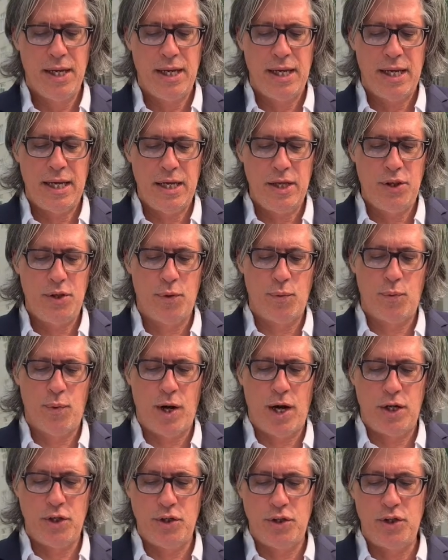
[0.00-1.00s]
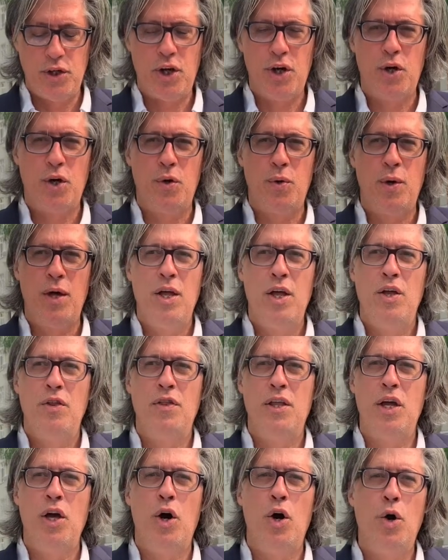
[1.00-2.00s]
In the Rondeau,
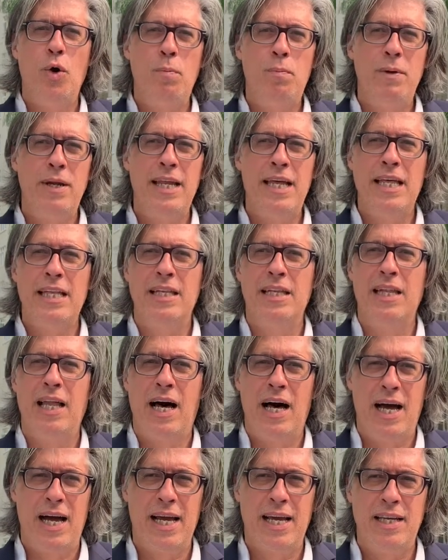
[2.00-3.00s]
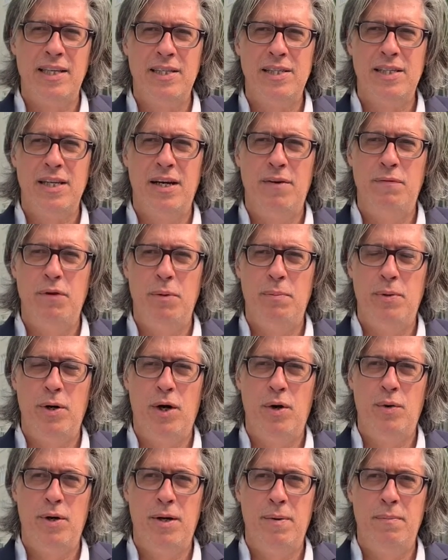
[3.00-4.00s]
the opening lines of the
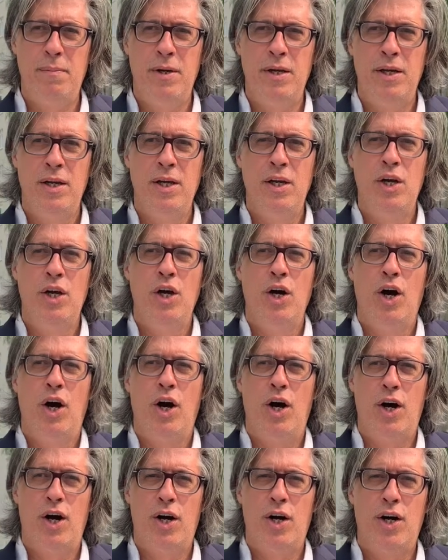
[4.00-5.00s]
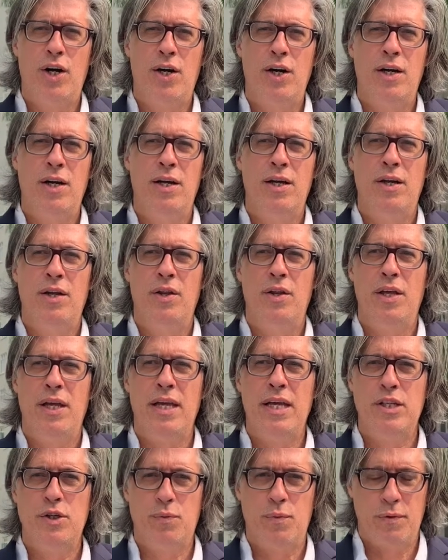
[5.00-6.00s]
poem are
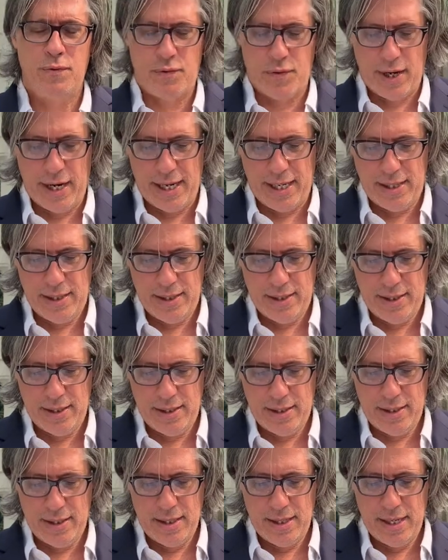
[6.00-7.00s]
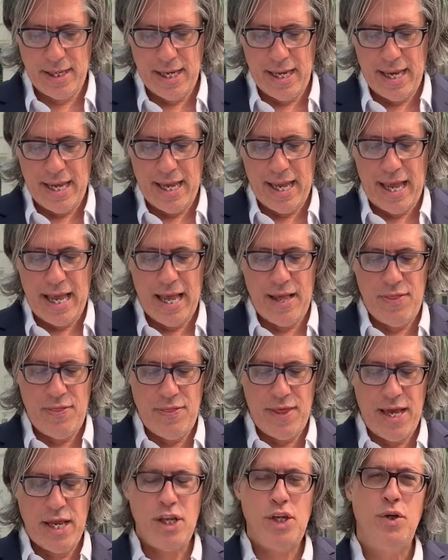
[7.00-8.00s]
its refrain, and
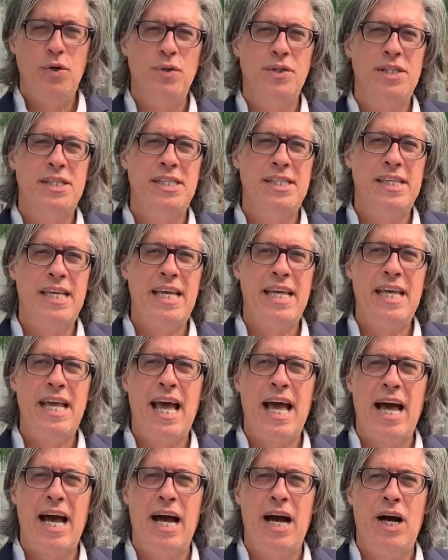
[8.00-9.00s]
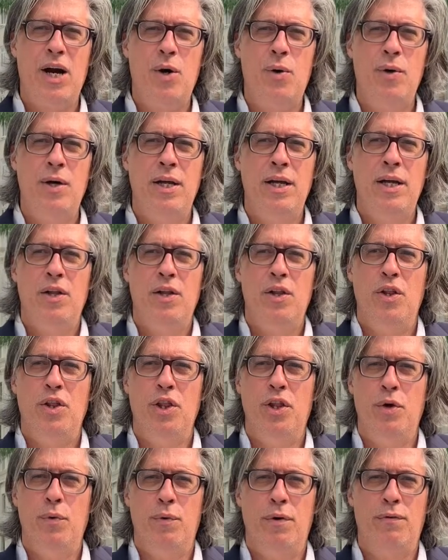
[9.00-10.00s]
then you'll see how
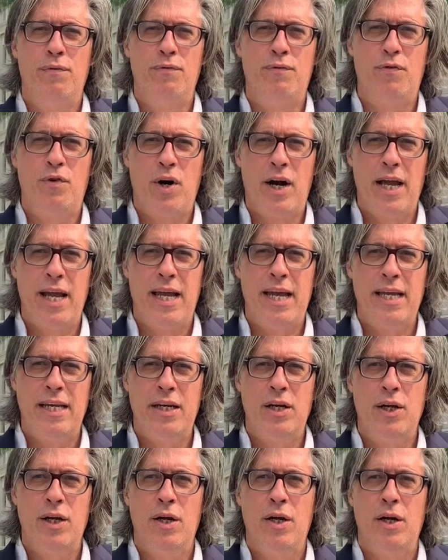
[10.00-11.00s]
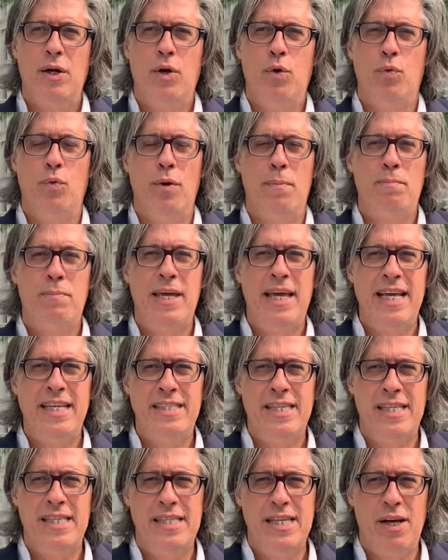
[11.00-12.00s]
the refrain repeats
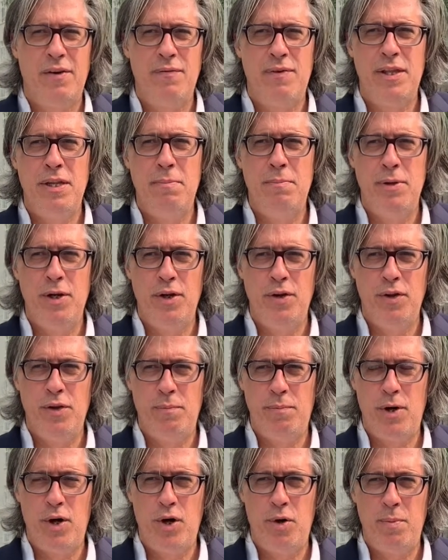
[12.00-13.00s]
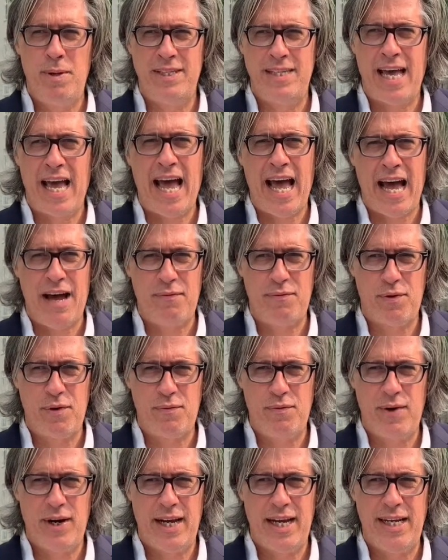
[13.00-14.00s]
itself in the middle of the poem as a half
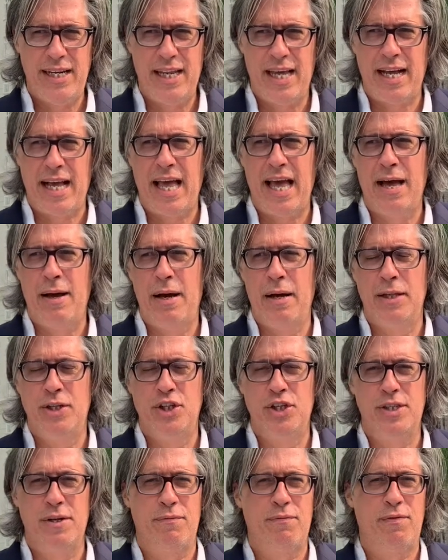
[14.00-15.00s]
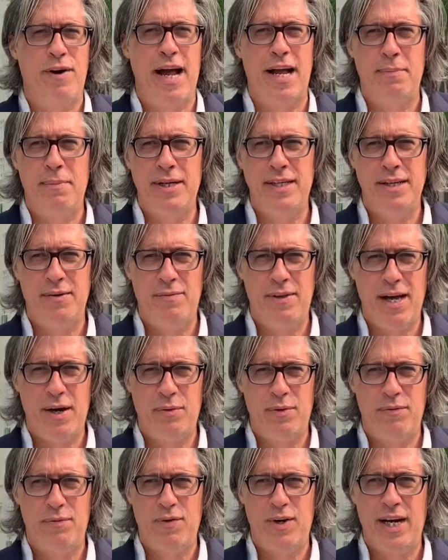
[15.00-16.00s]
refrain, like just a fragment of that
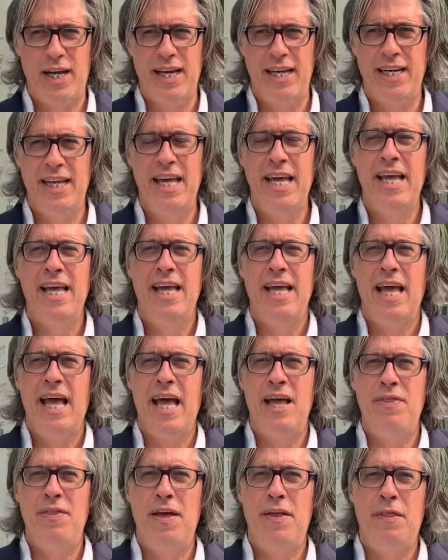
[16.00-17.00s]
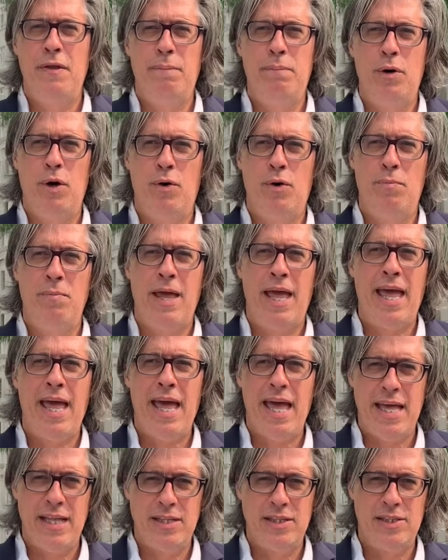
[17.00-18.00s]
refrain, and then the poem
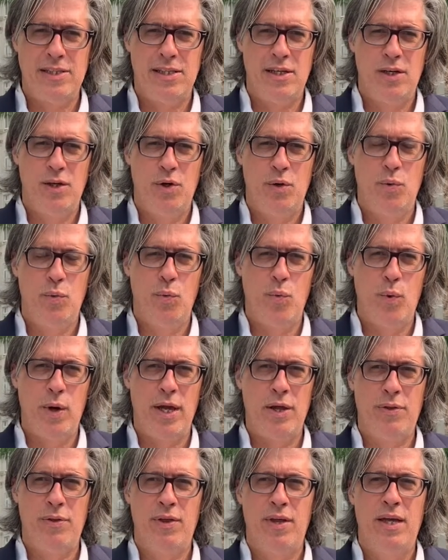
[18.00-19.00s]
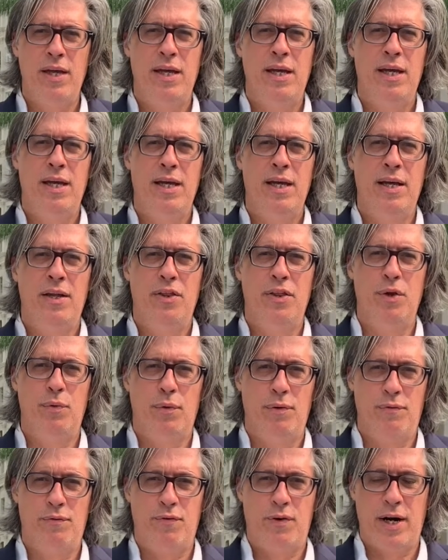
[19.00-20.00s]
ends with the
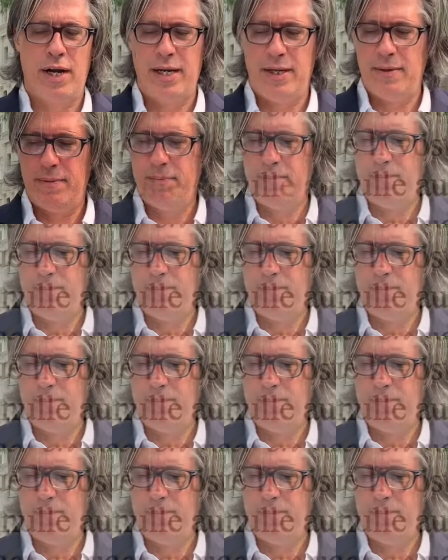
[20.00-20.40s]
refrain.